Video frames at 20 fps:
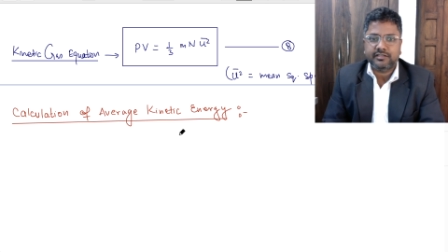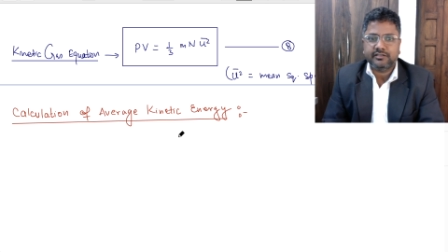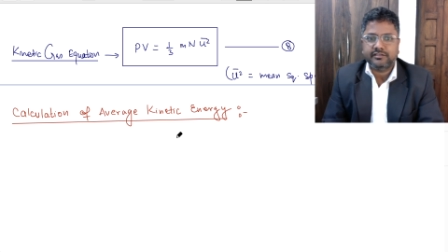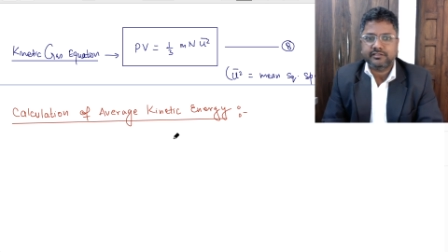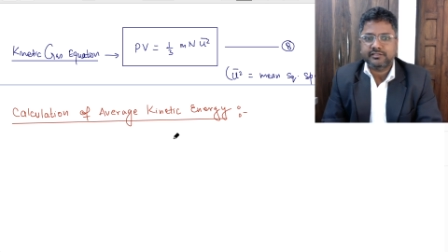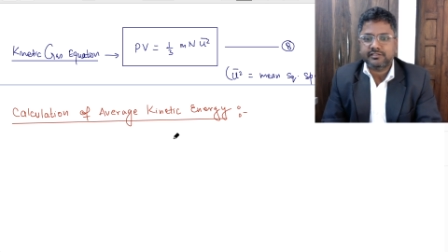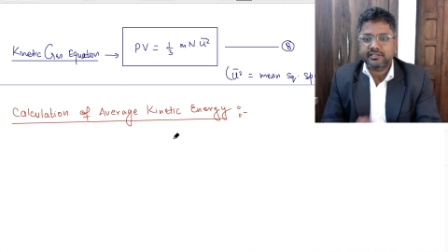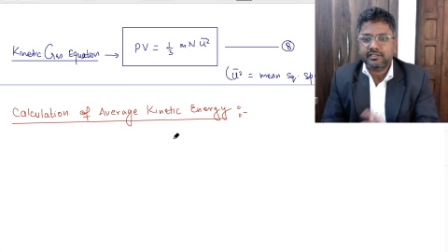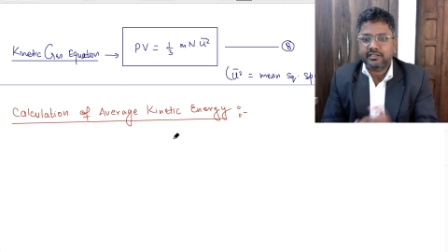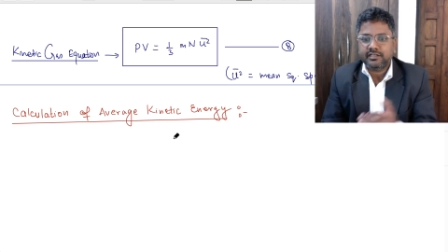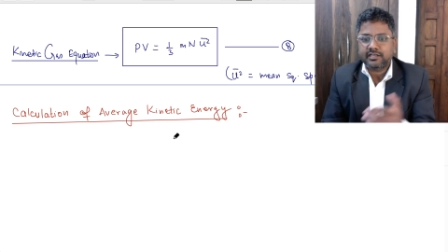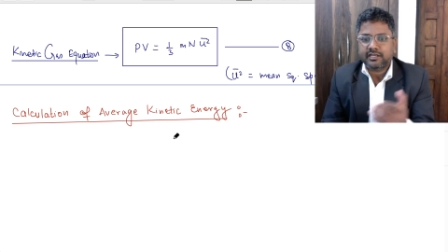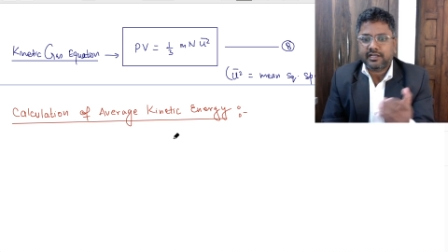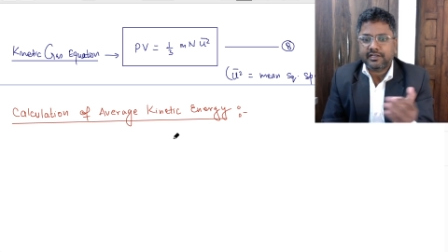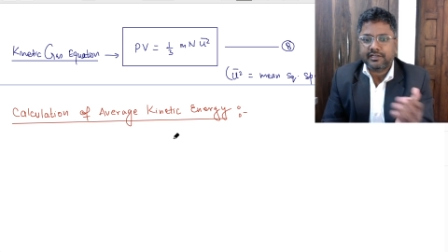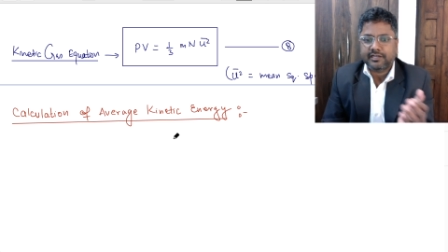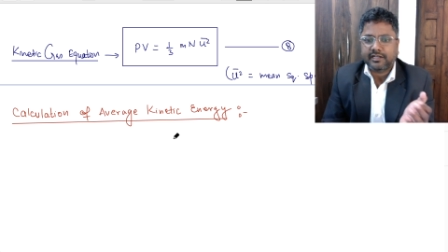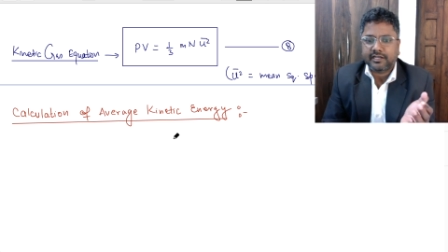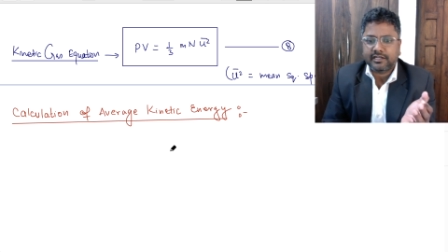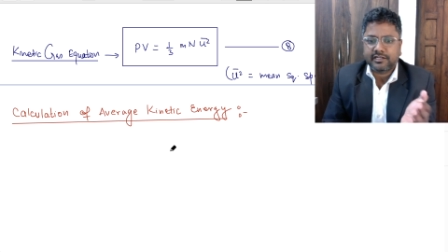See,
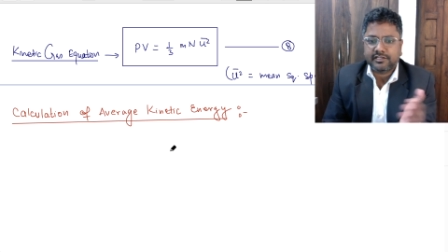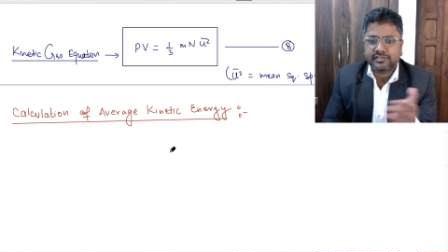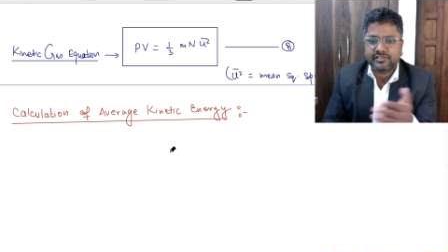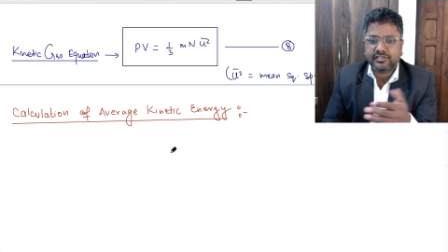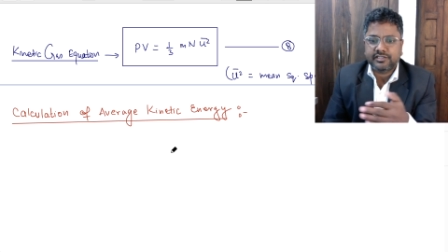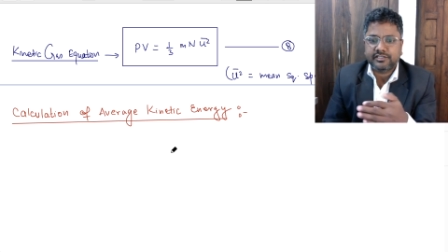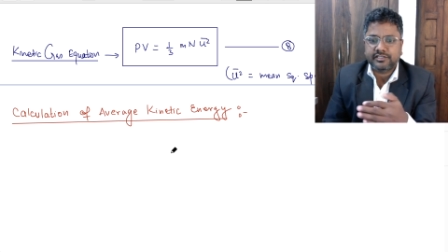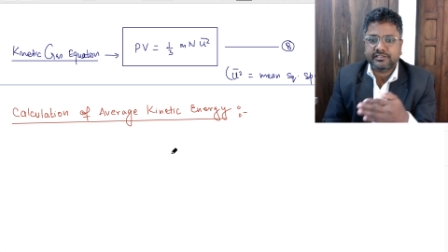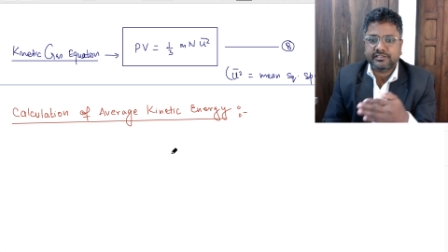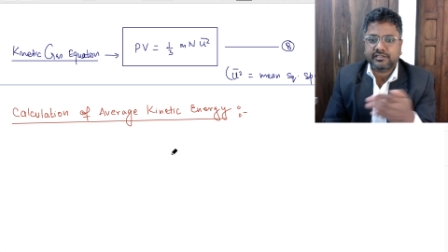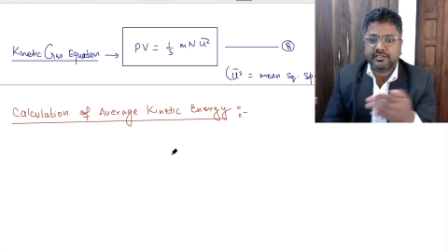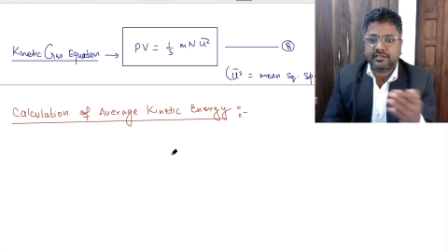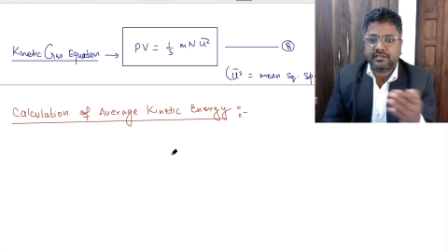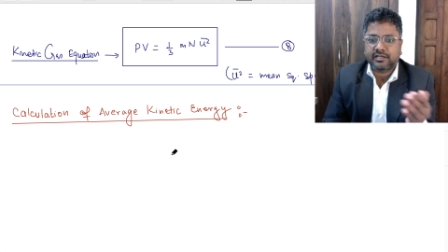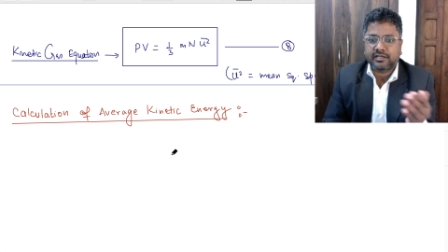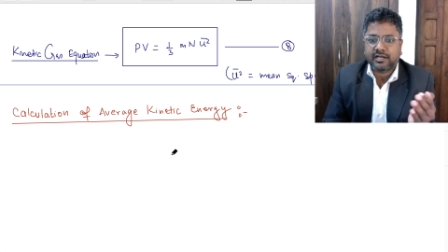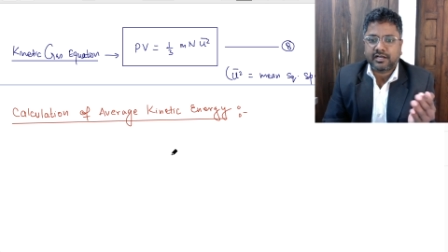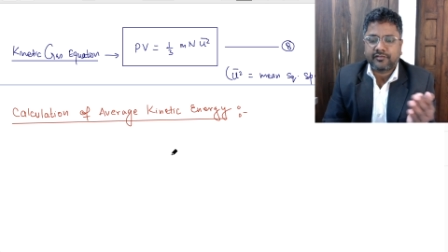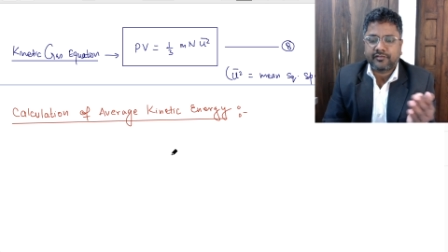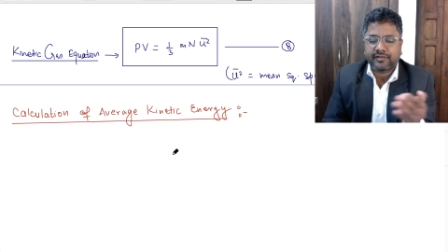kinetic energy is
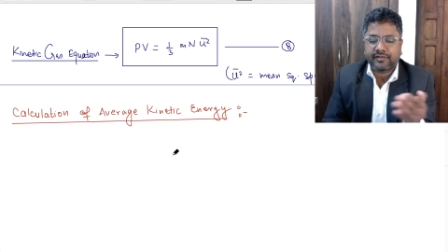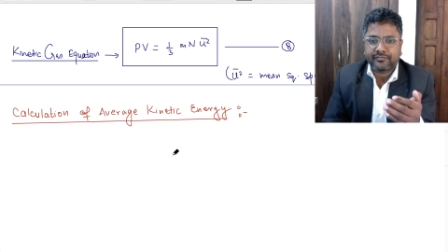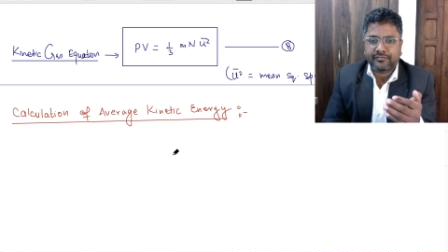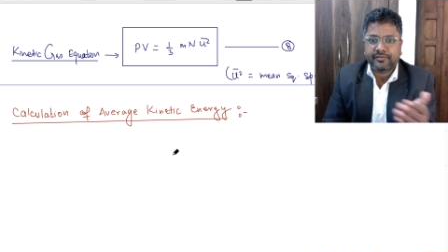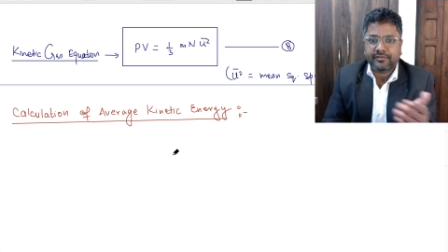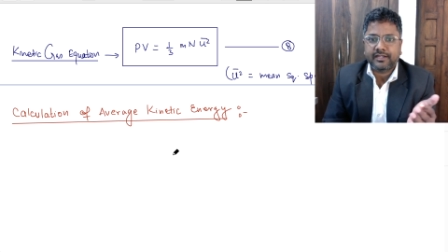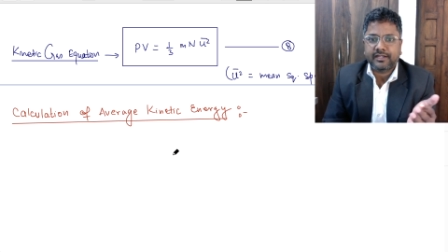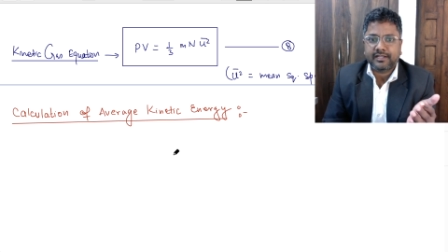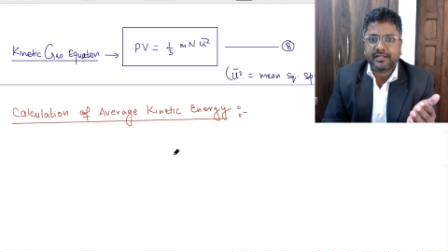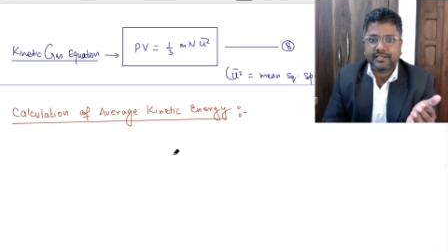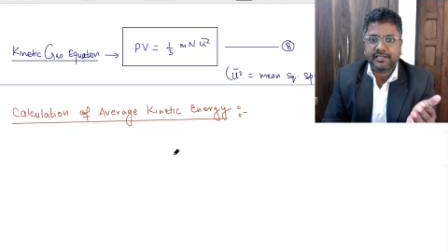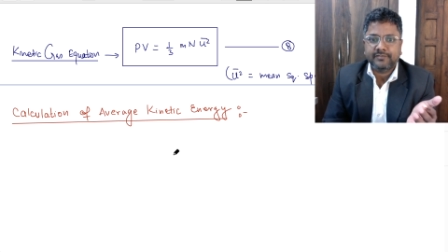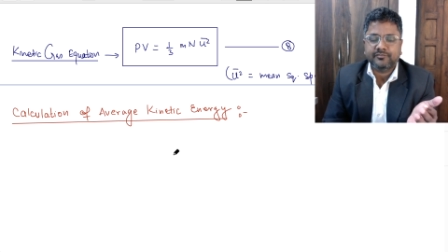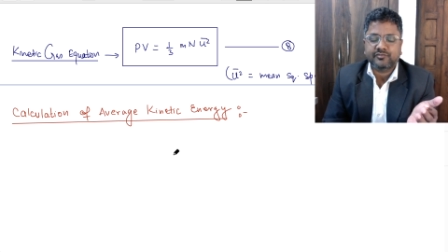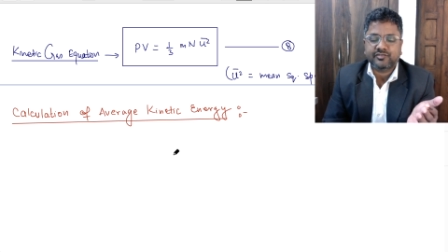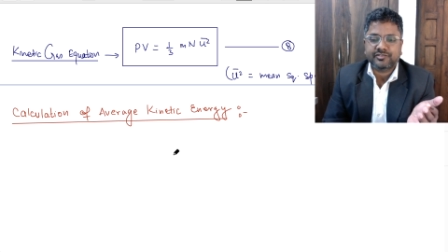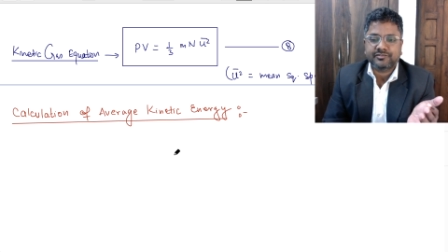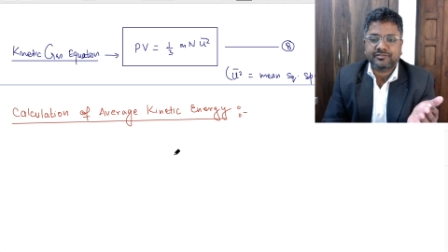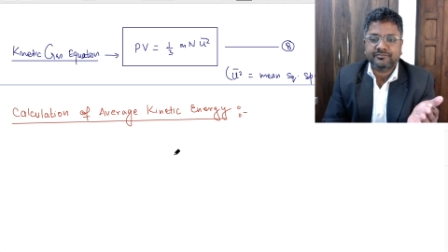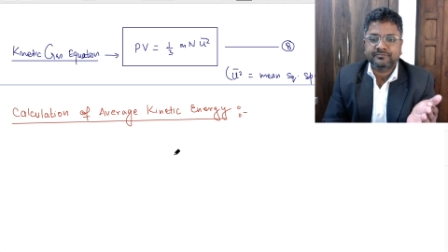of different types: